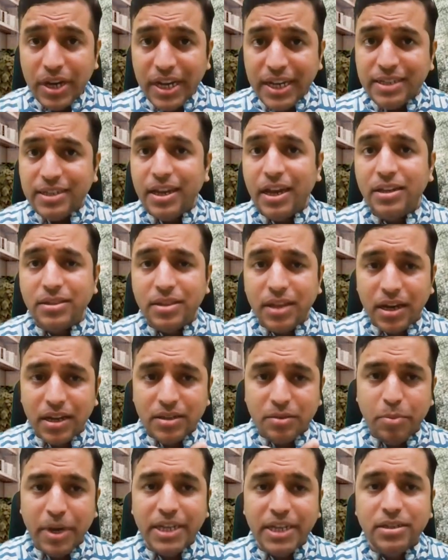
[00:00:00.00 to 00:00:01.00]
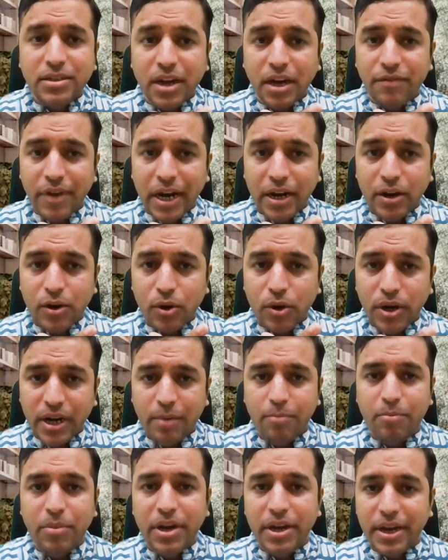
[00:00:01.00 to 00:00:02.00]
he says there is best and well-grown
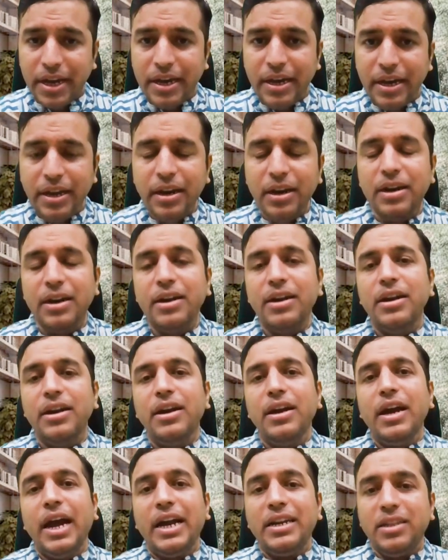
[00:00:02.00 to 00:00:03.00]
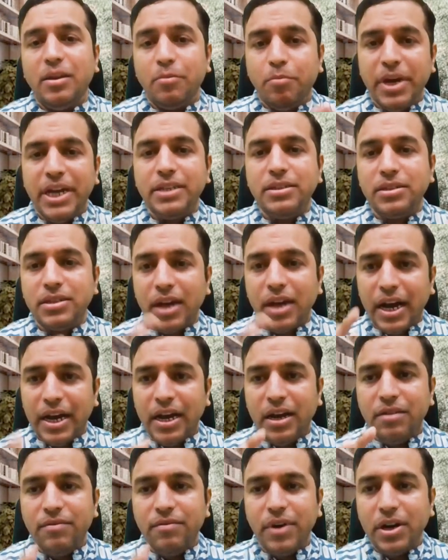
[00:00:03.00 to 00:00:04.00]
timber here, and the best
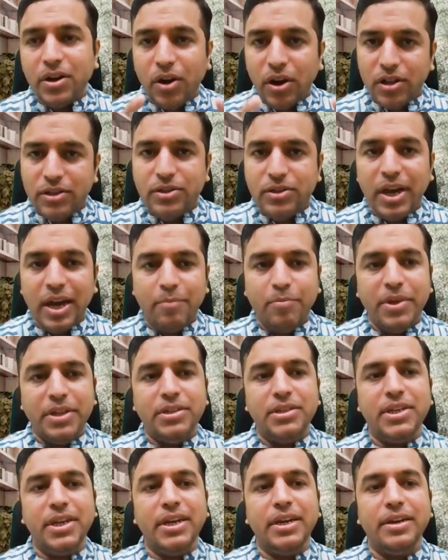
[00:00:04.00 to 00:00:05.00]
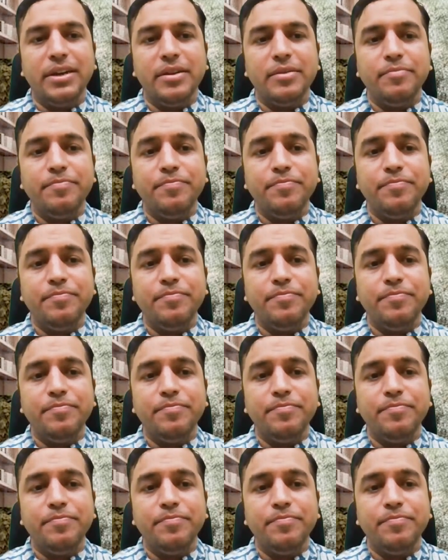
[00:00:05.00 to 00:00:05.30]
ironwork also happens here.